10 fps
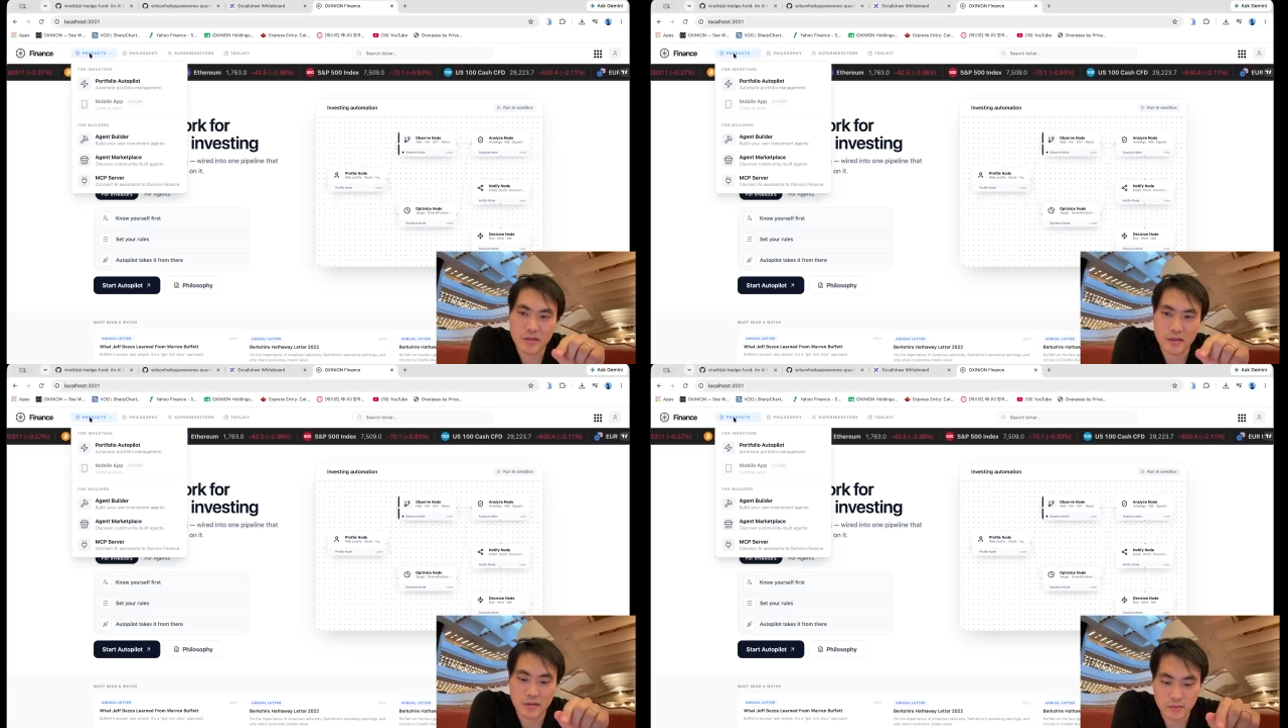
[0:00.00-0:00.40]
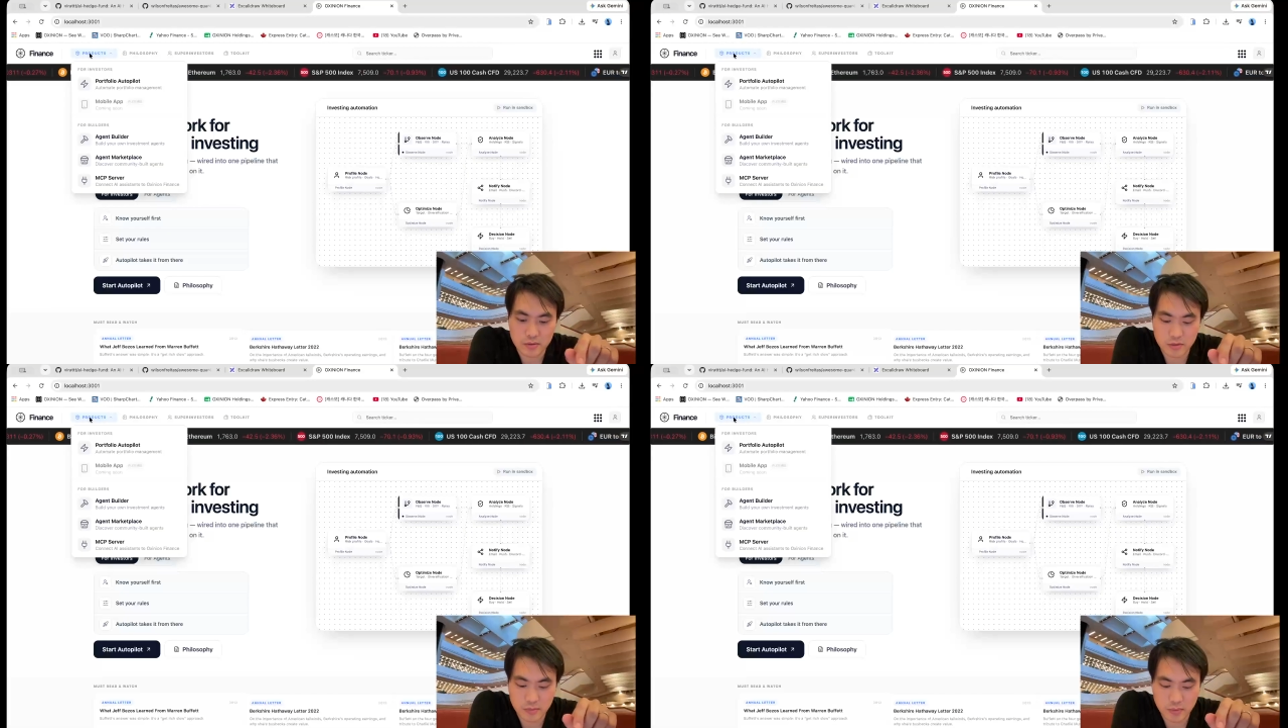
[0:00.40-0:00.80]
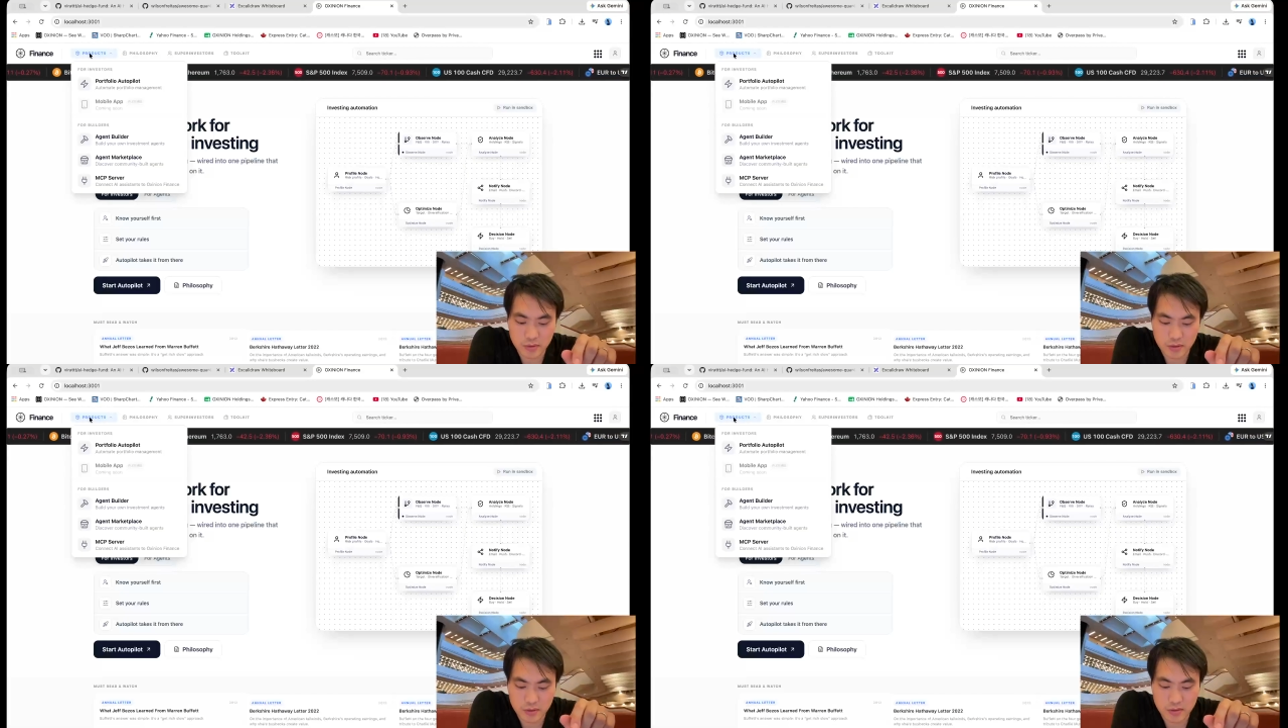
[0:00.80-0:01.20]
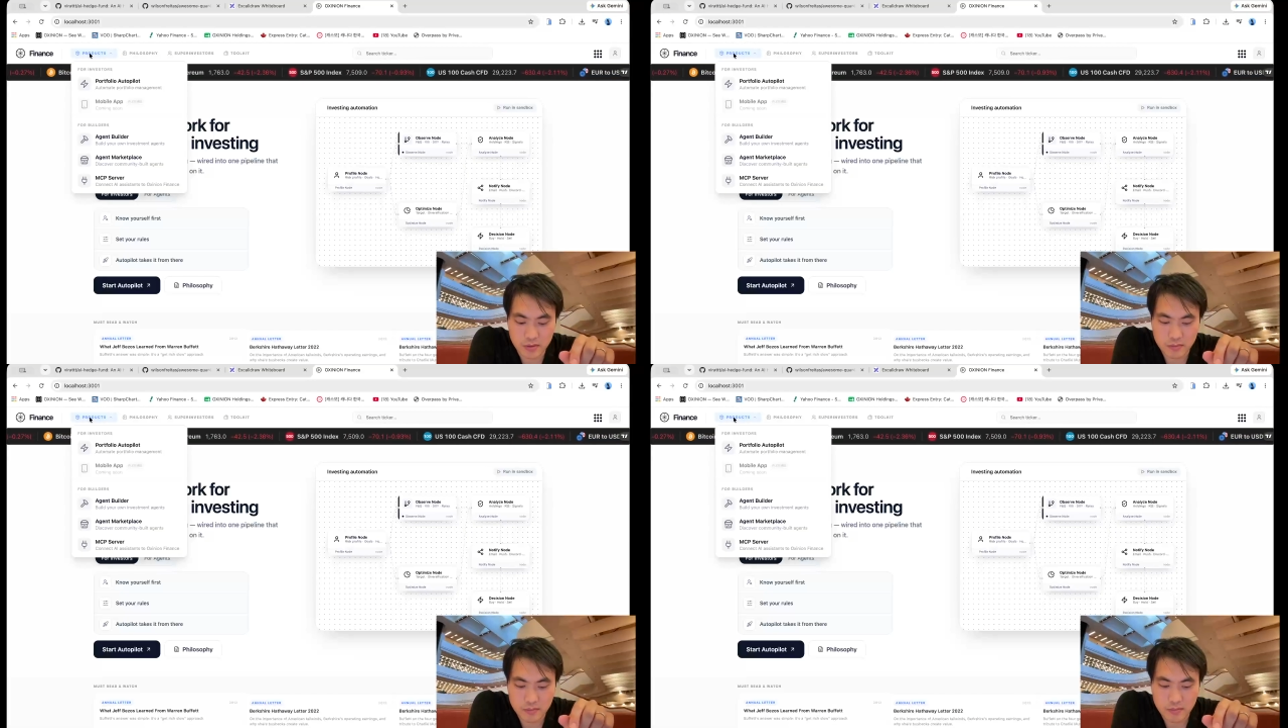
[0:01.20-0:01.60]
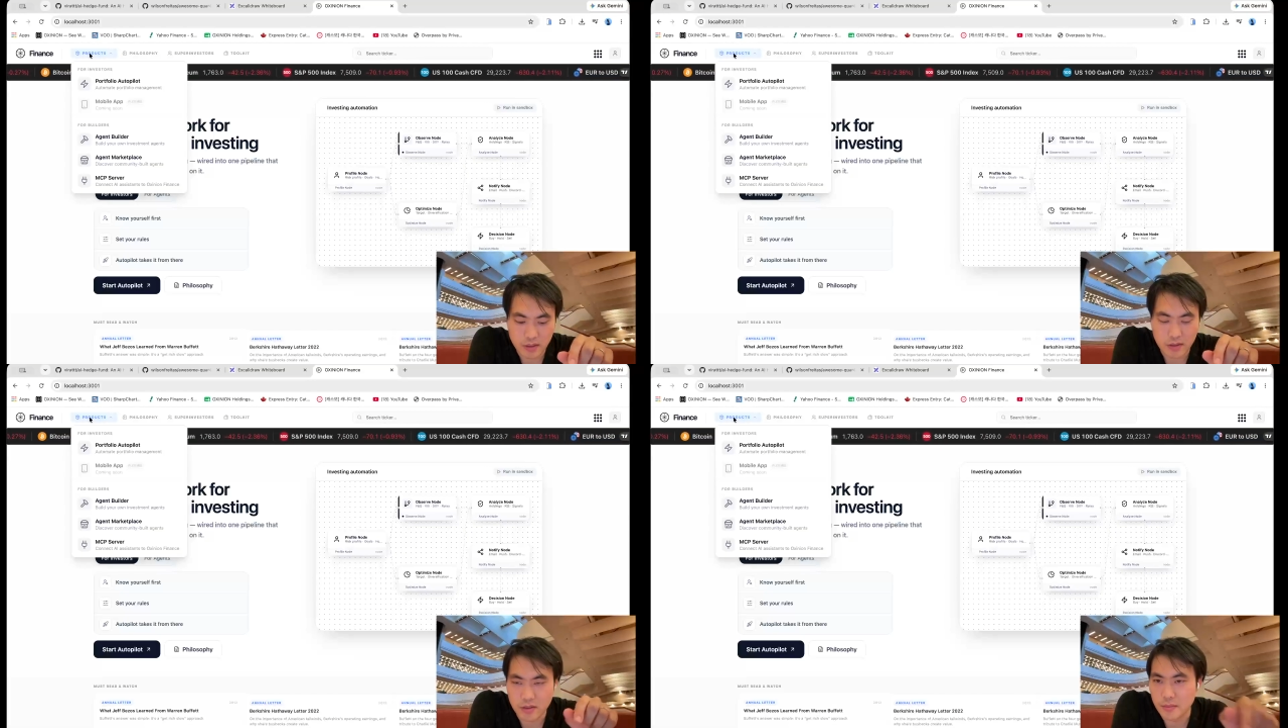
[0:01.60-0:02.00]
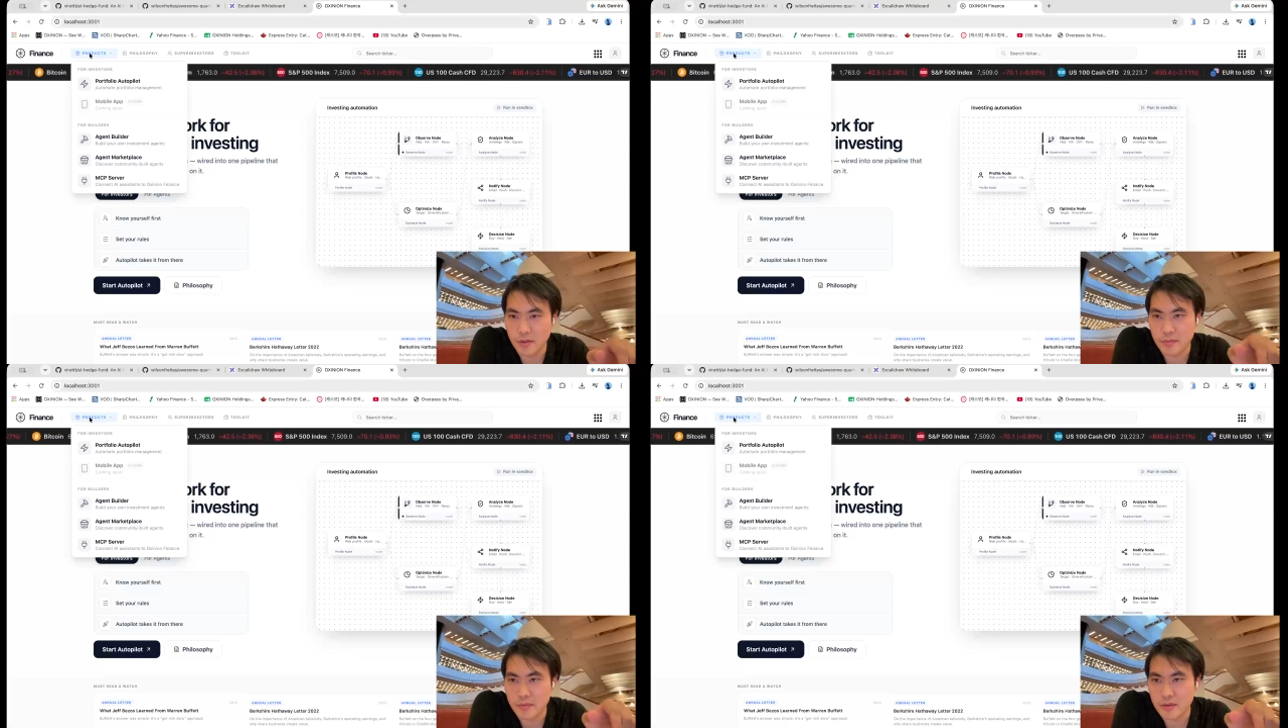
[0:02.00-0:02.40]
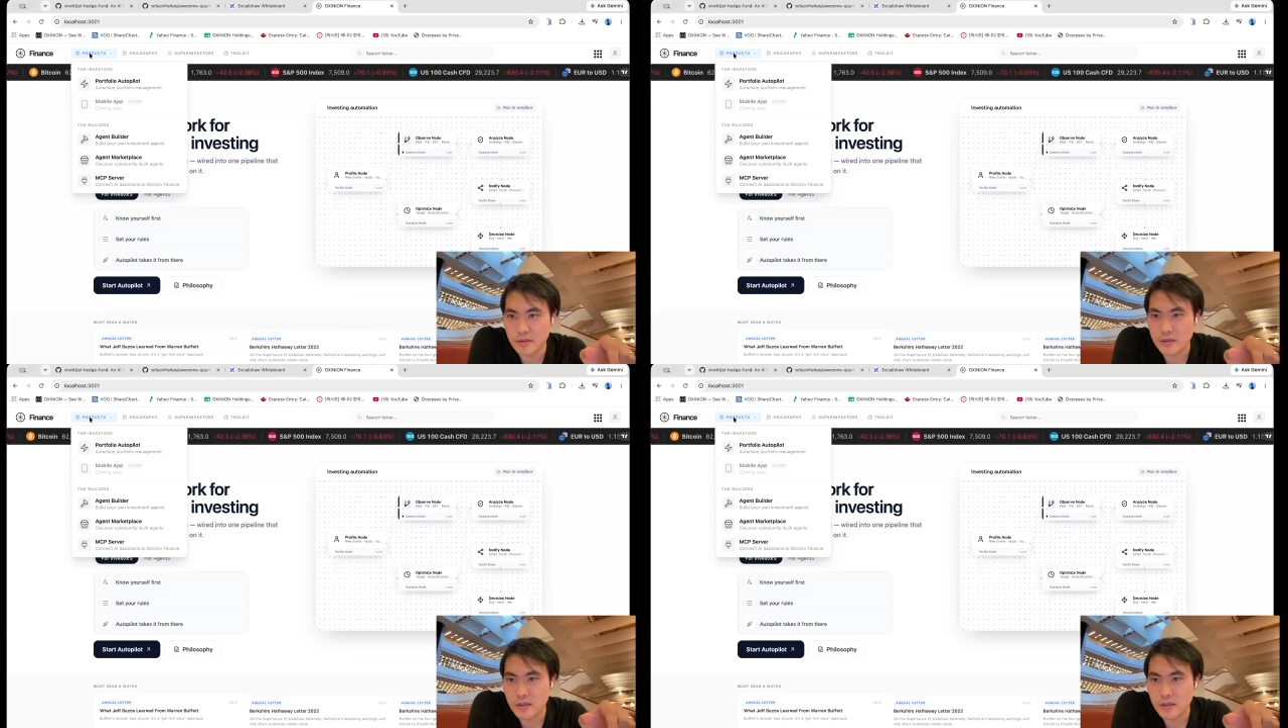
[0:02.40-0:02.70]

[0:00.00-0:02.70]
and also for the developer,